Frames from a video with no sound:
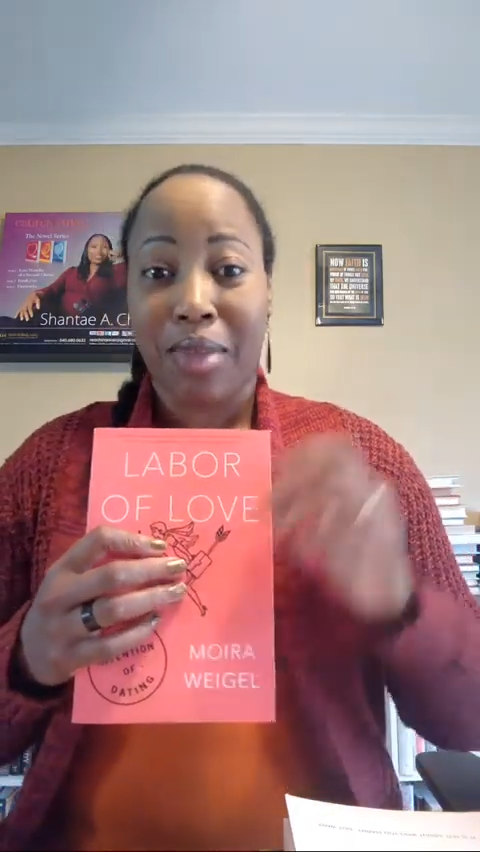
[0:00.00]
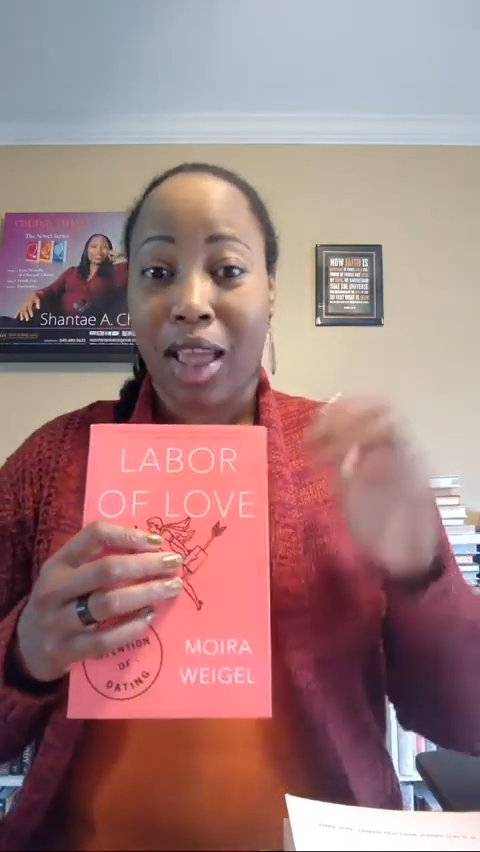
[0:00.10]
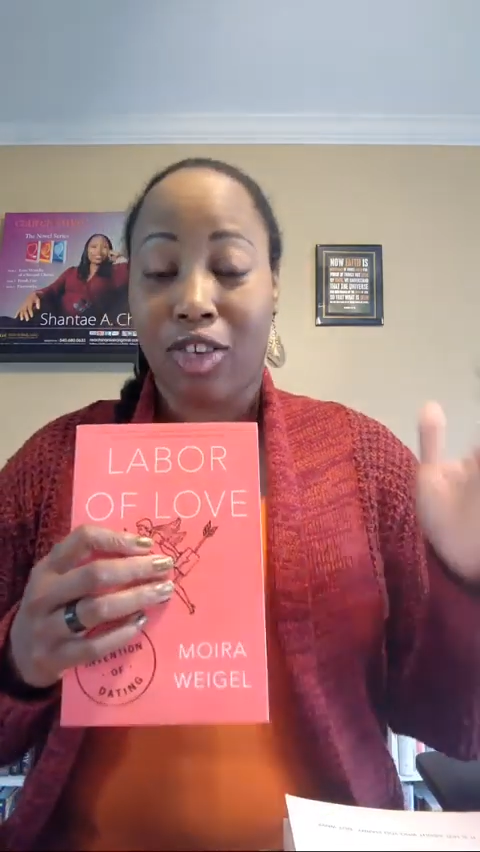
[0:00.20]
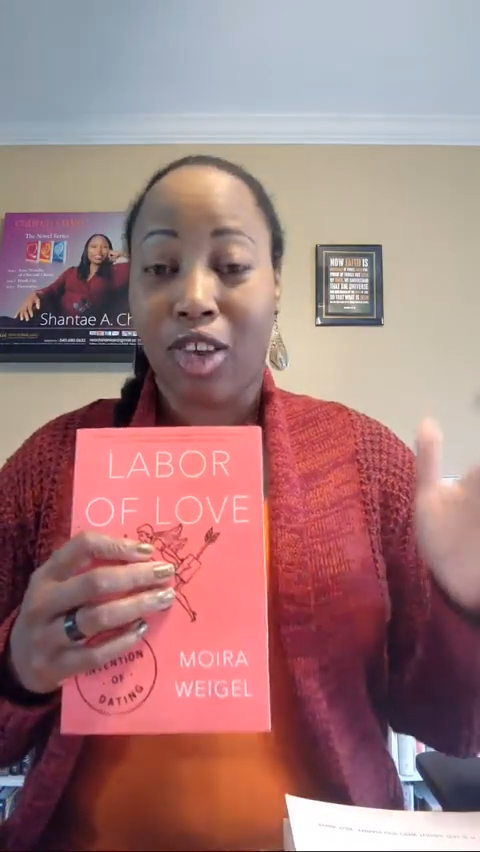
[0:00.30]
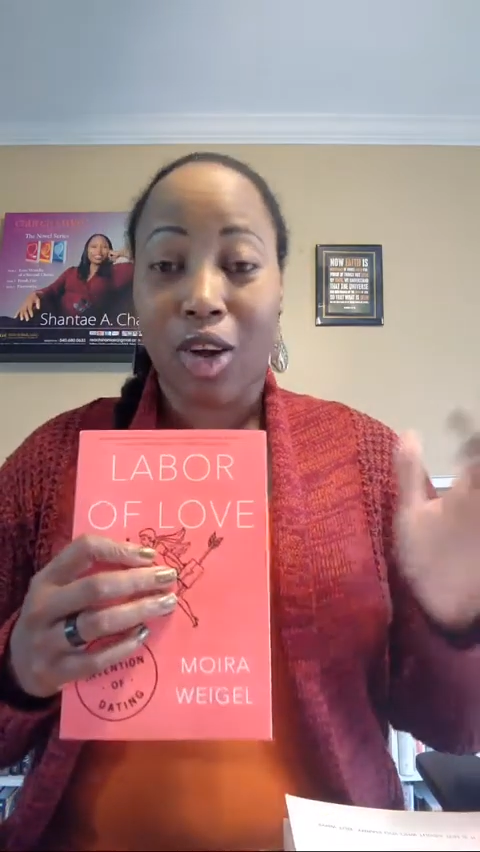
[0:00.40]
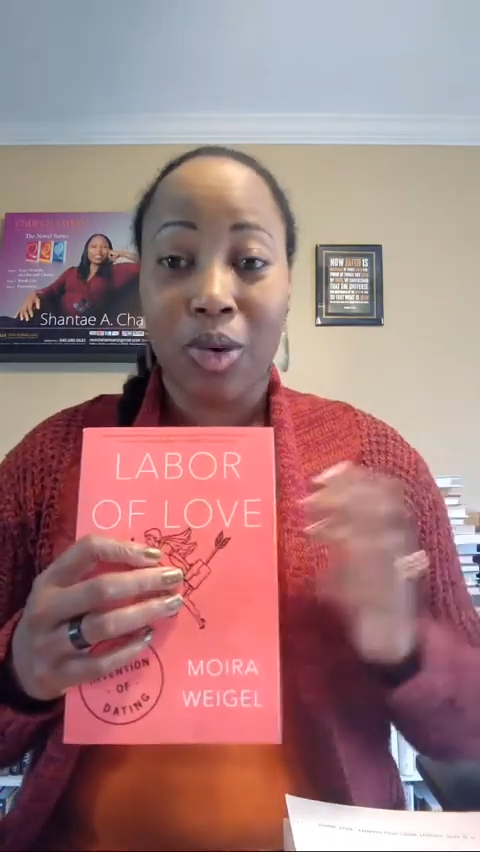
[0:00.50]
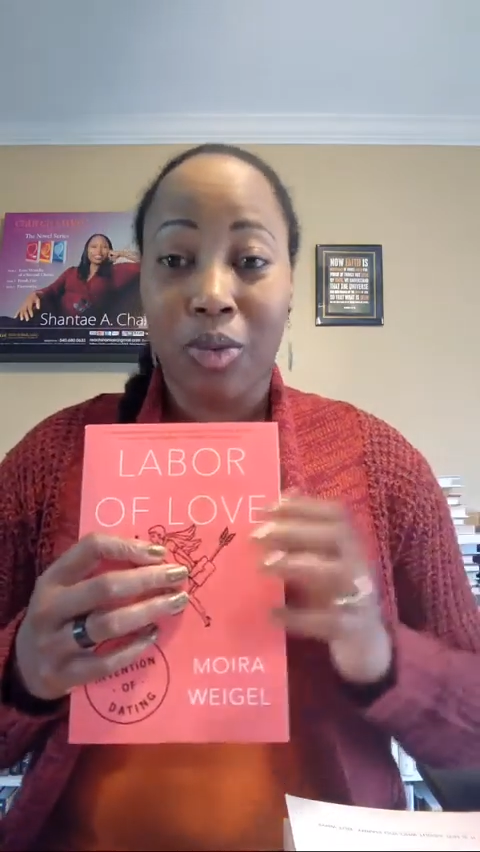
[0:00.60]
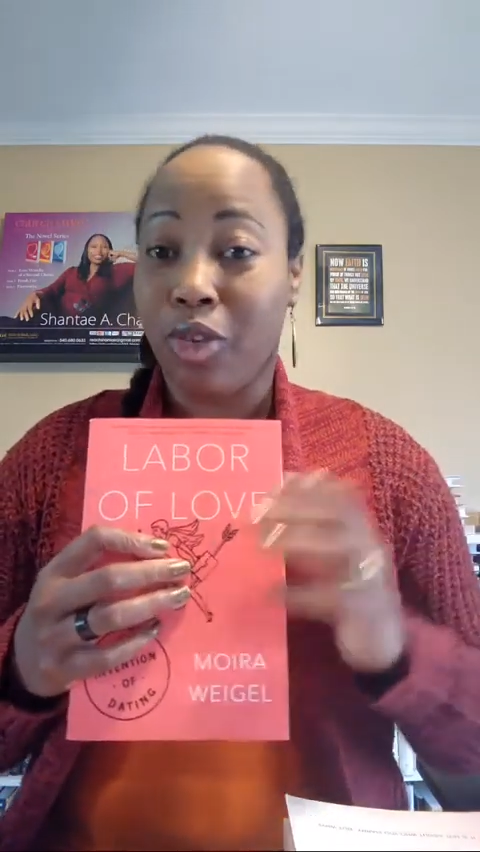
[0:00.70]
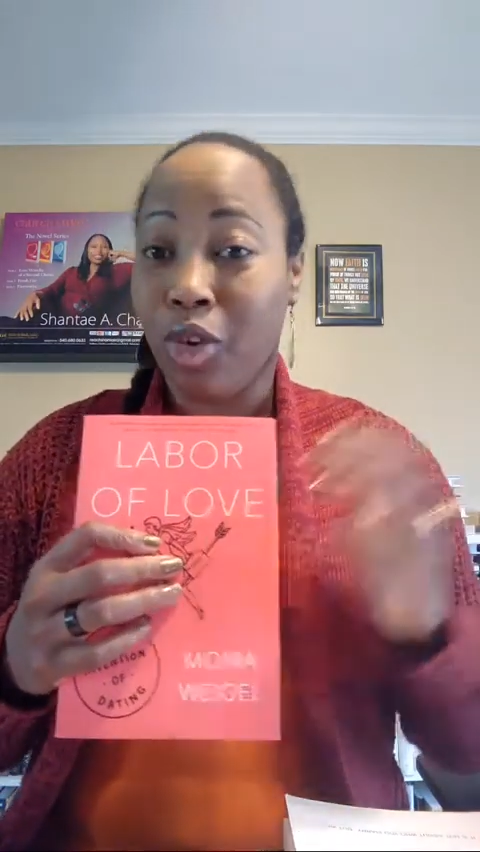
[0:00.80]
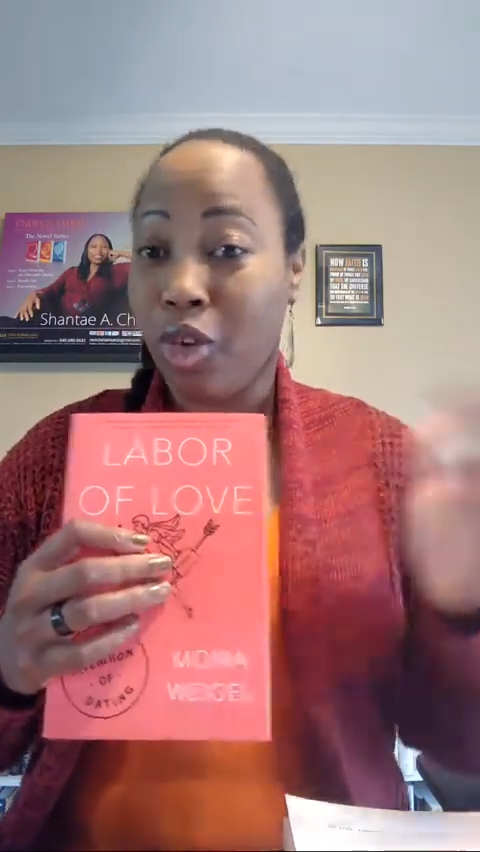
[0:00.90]
And
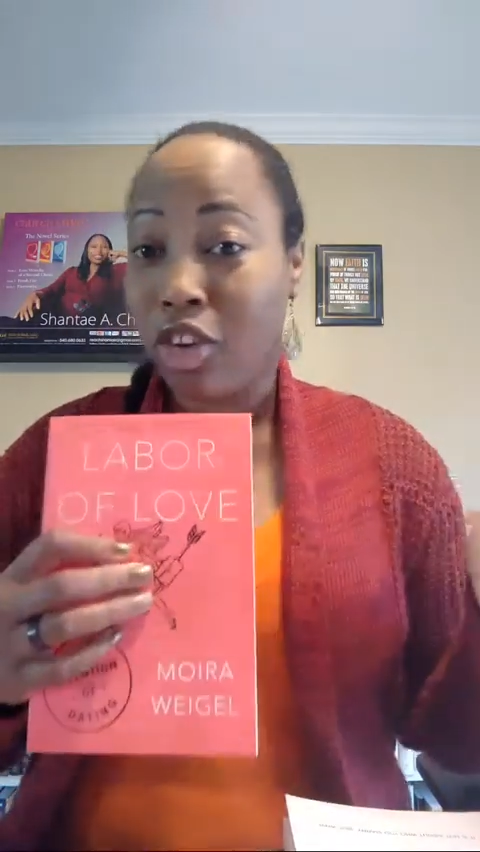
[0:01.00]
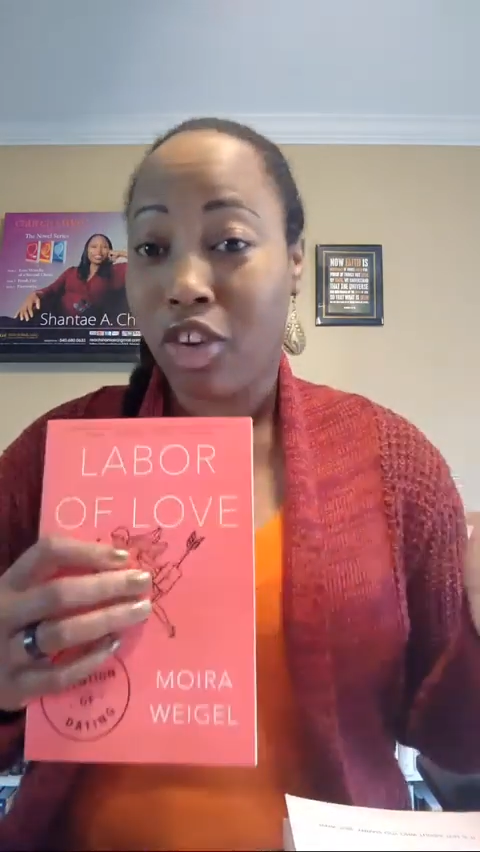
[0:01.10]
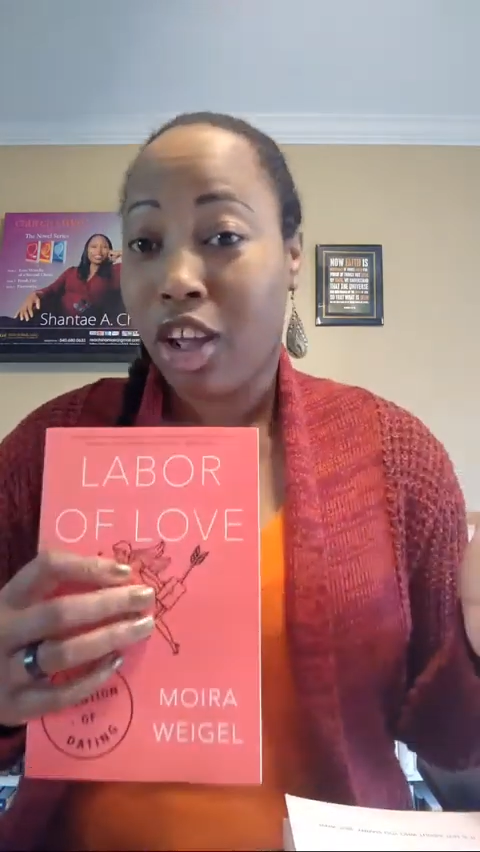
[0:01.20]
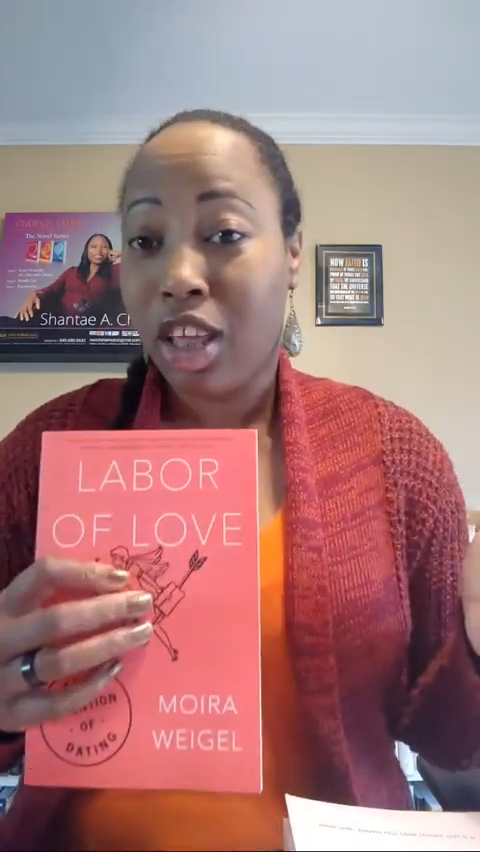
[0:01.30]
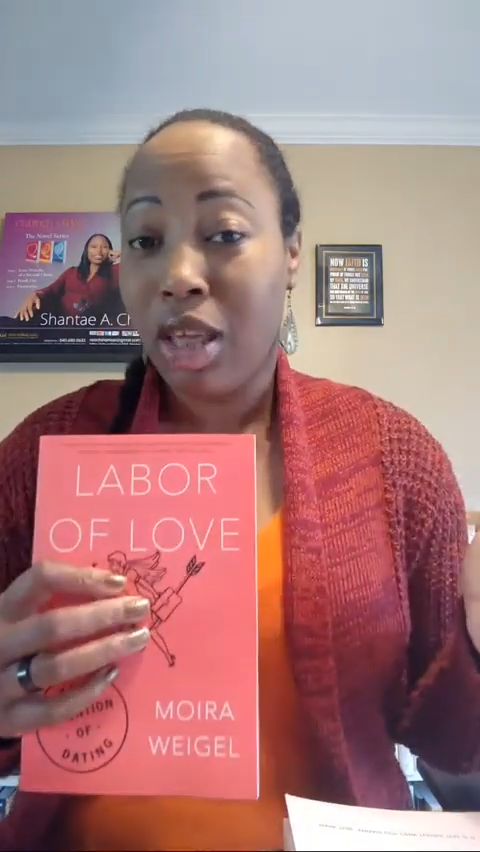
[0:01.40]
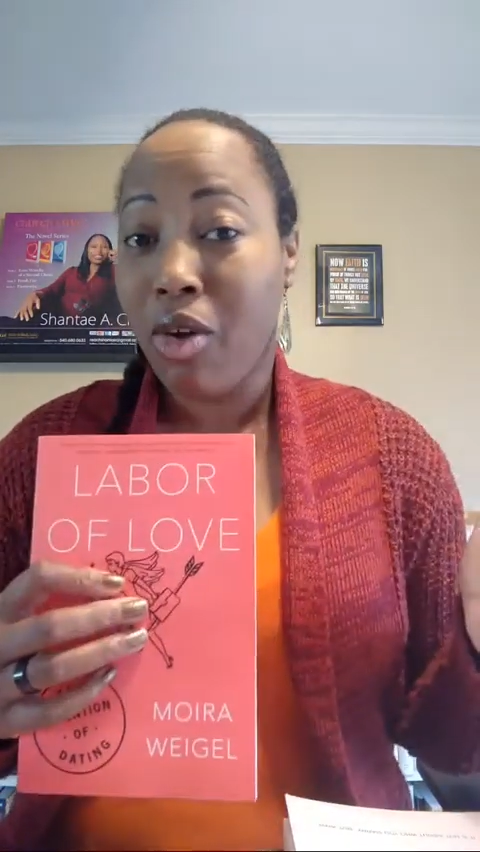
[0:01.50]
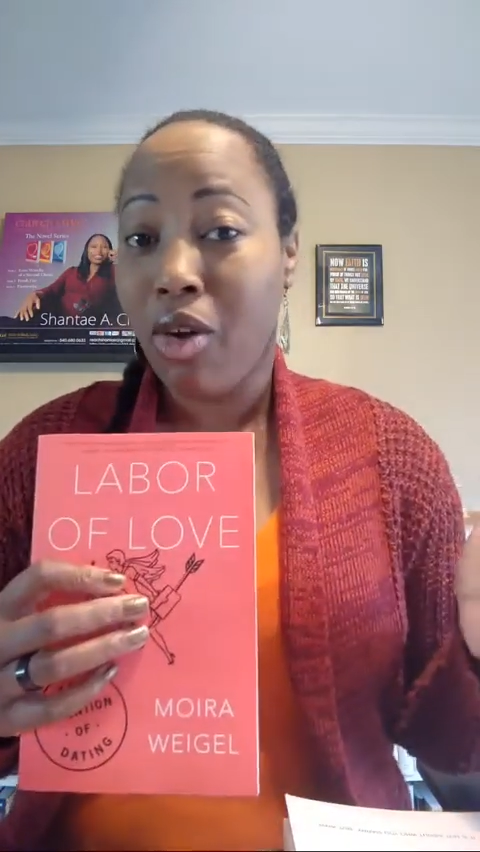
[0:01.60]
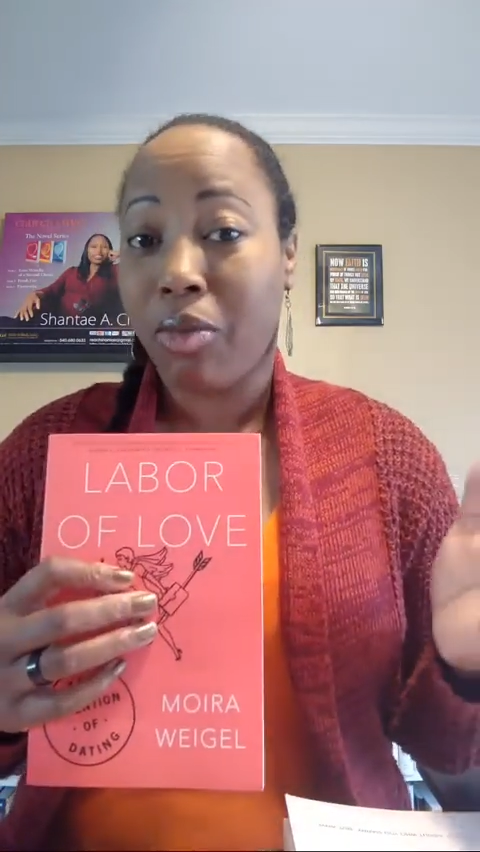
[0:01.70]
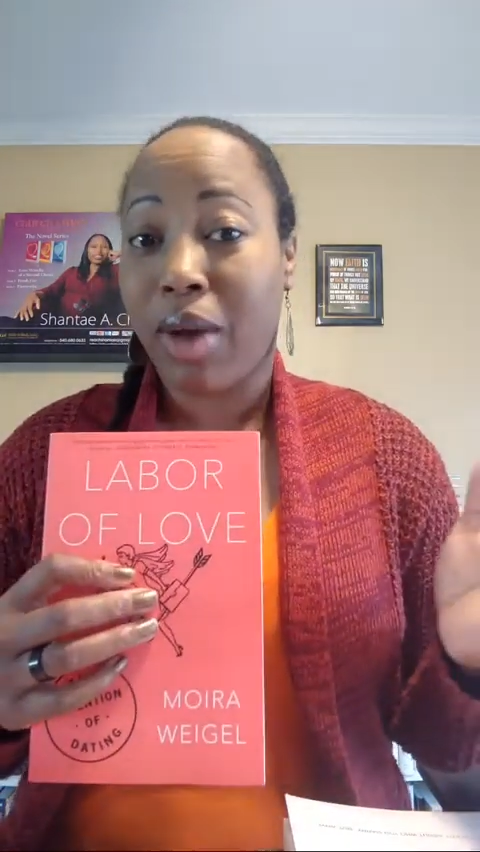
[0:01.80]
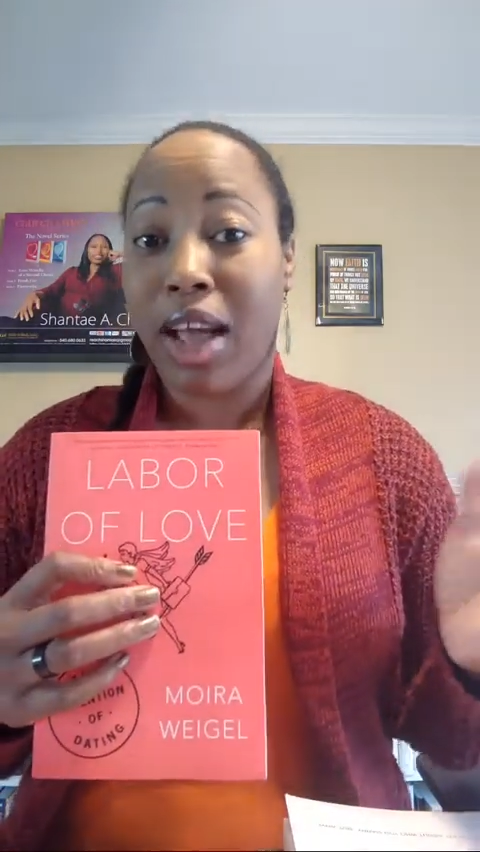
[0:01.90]
so you're just going to keep
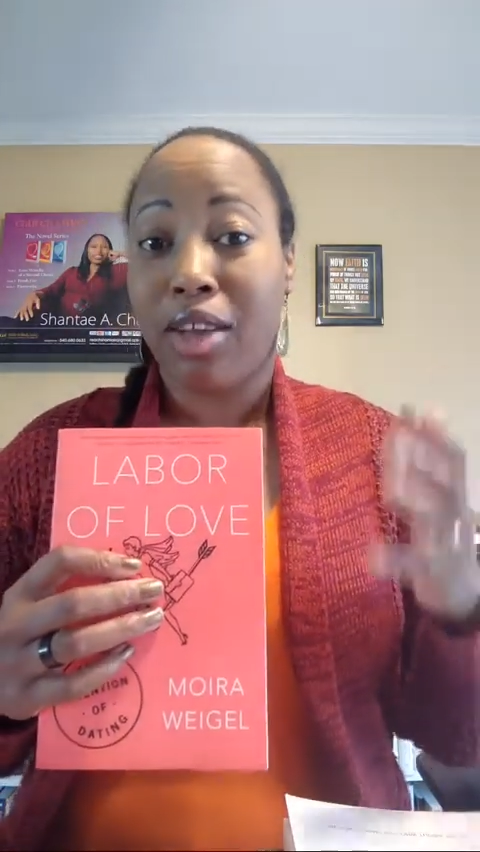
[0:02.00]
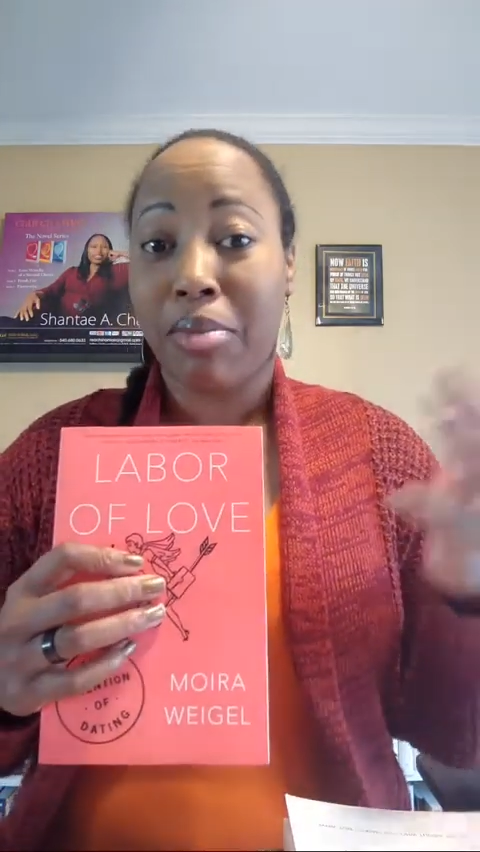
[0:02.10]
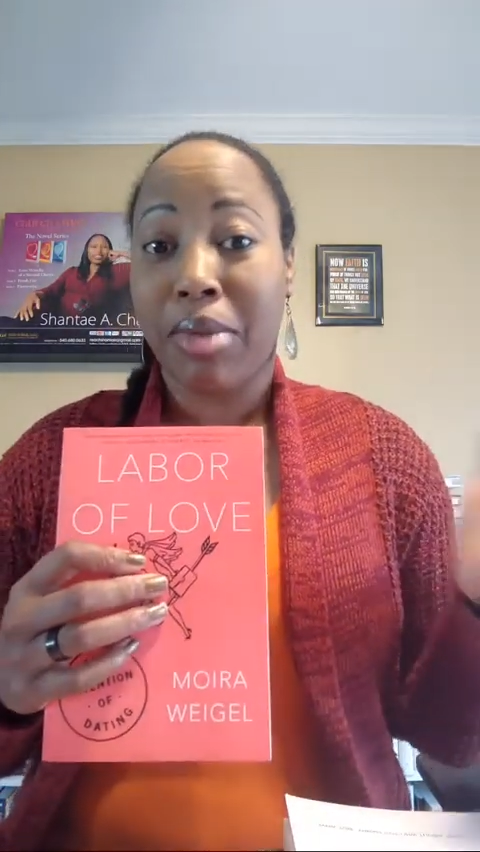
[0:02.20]
going around the